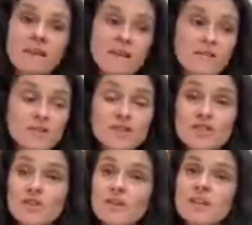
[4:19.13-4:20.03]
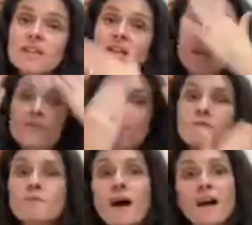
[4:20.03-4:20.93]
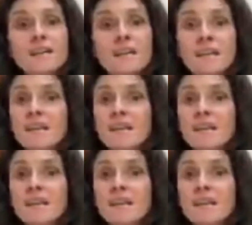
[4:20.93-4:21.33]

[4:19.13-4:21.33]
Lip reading: they're circulating through the body,